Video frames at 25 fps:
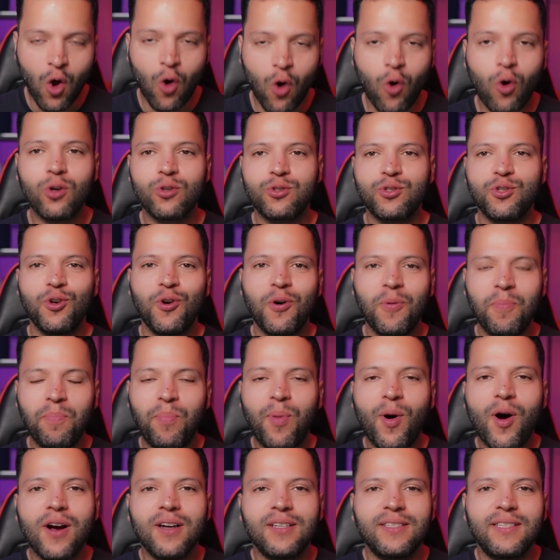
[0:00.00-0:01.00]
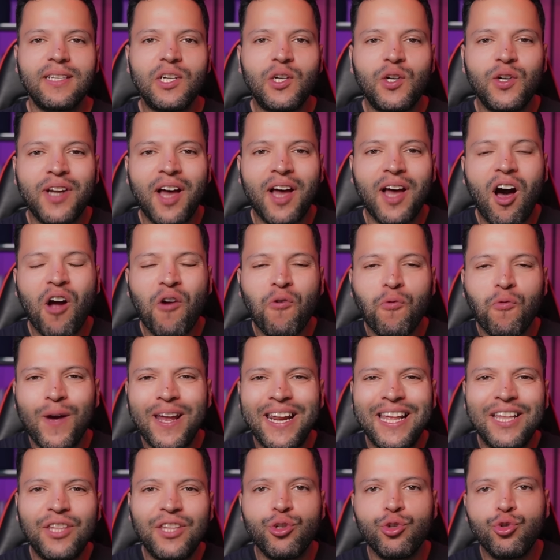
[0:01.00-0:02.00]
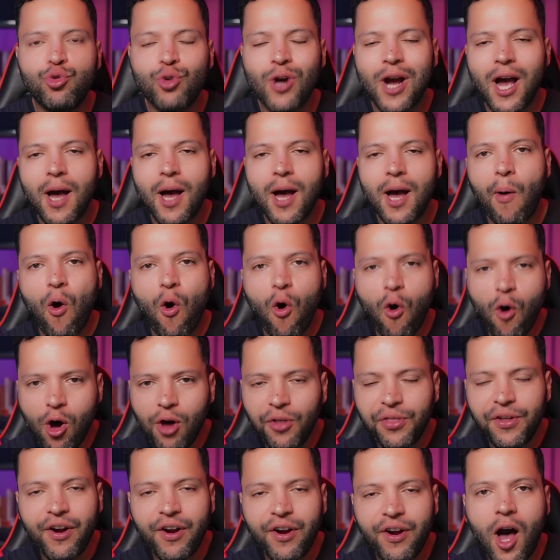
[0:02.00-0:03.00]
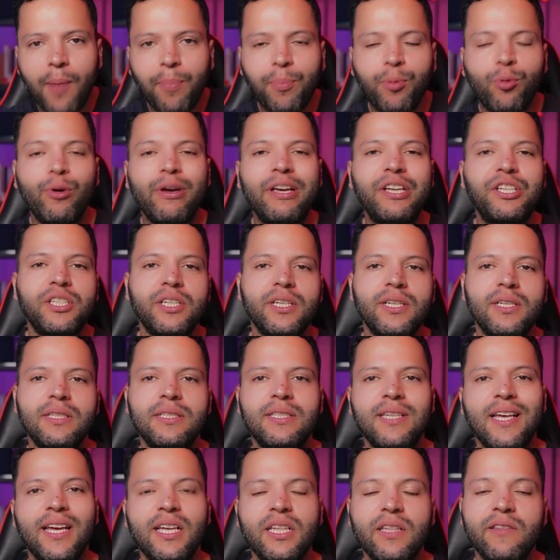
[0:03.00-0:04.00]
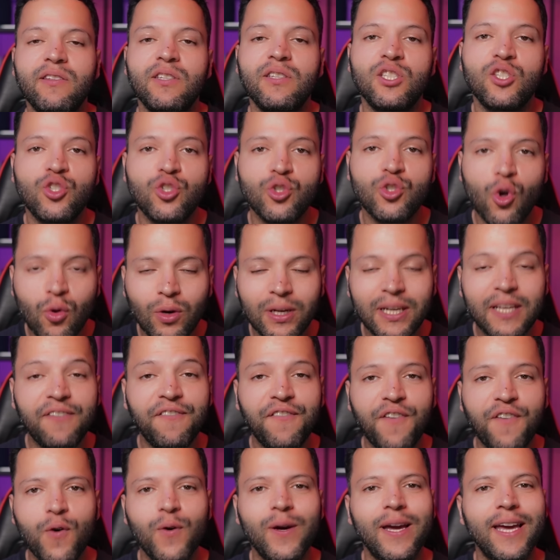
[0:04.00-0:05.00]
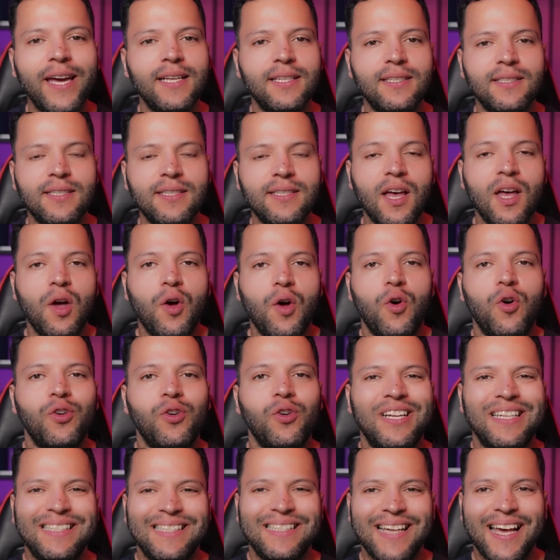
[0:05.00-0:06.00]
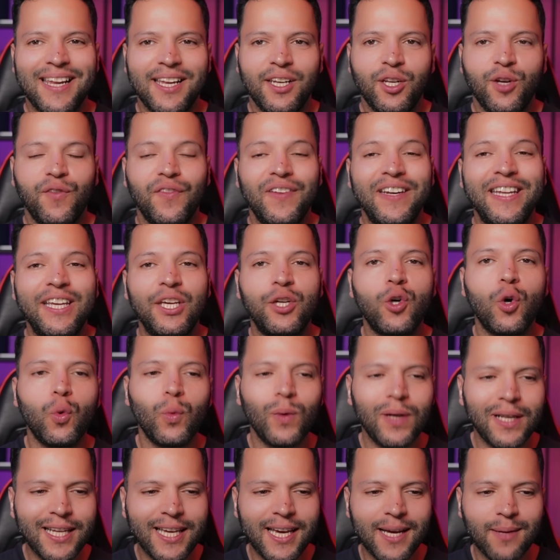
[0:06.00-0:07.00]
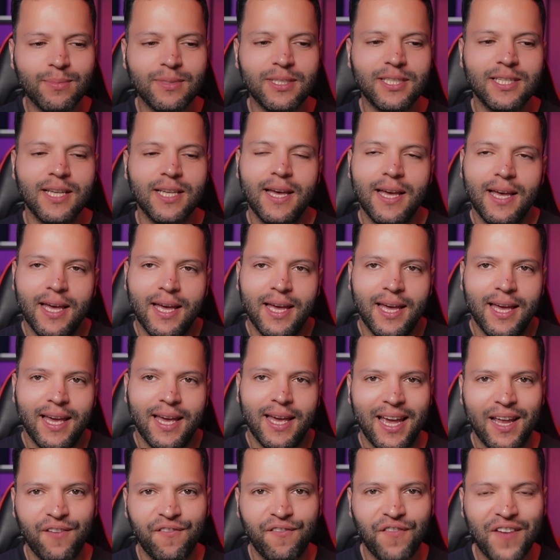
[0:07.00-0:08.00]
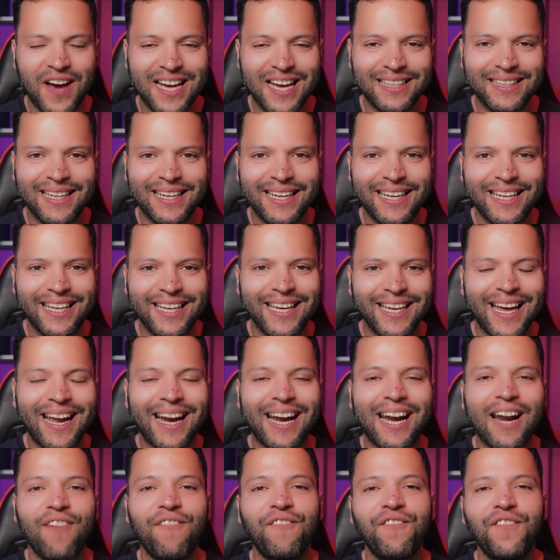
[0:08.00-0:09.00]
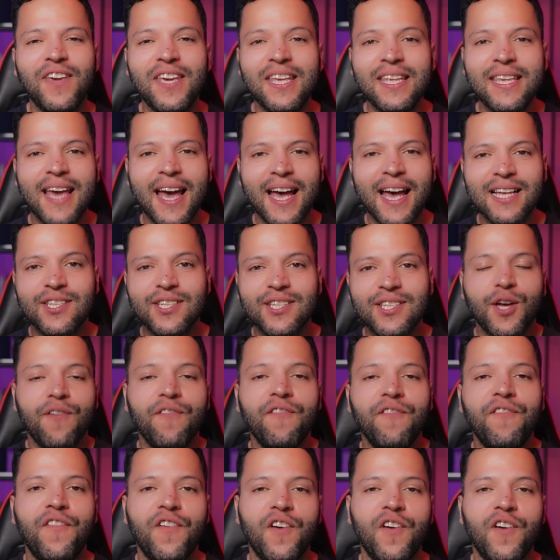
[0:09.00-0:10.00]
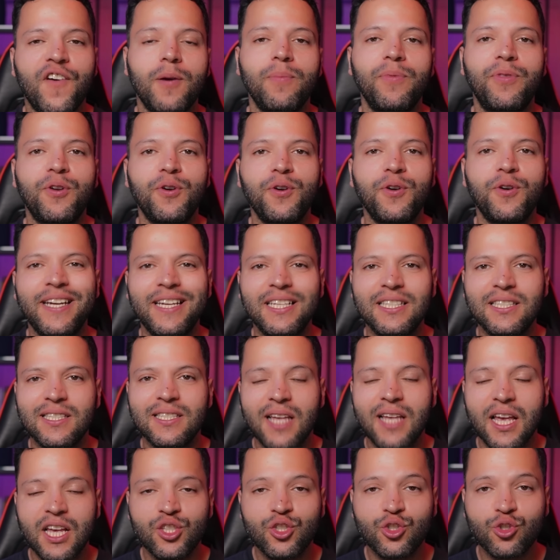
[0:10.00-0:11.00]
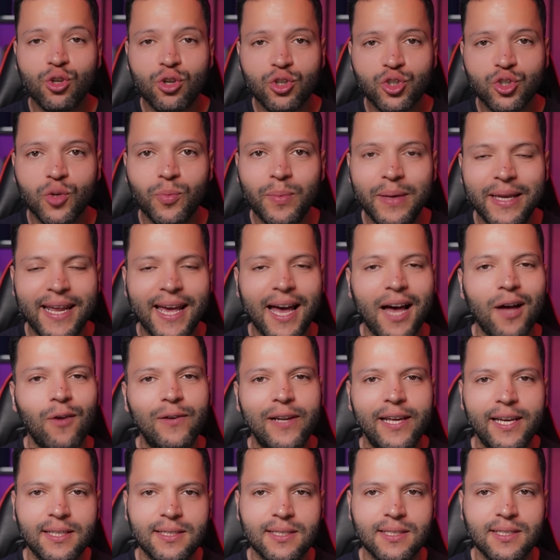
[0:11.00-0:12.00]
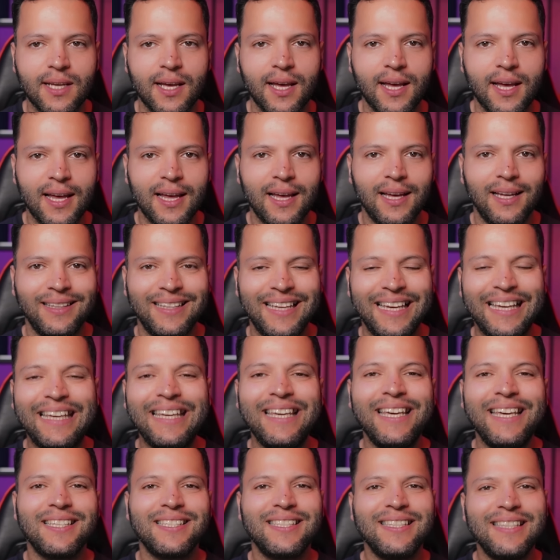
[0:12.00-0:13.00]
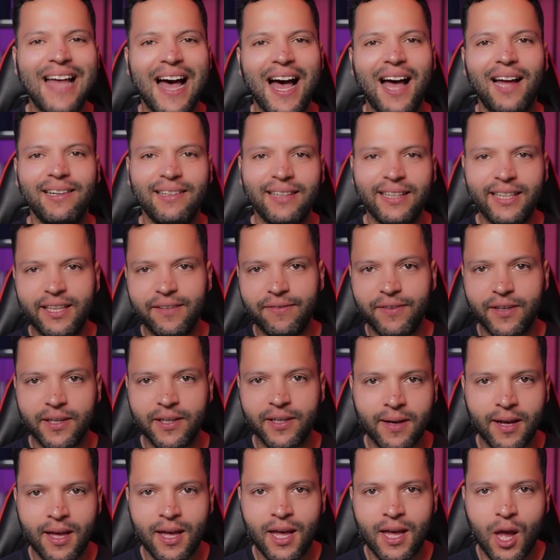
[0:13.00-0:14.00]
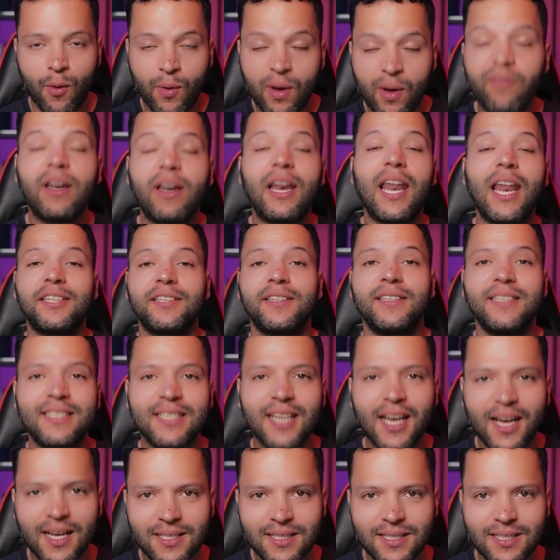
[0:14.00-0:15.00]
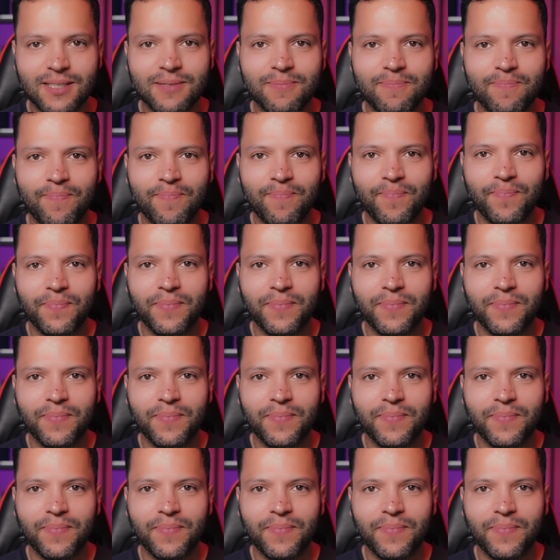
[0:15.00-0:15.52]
Also, Barcelona are ready to drop all their operations and solely focus on the signing of Nico Williams. And finally, Rafinha has confirmed through his social media outlets that he is not leaving. We have a lot to discuss,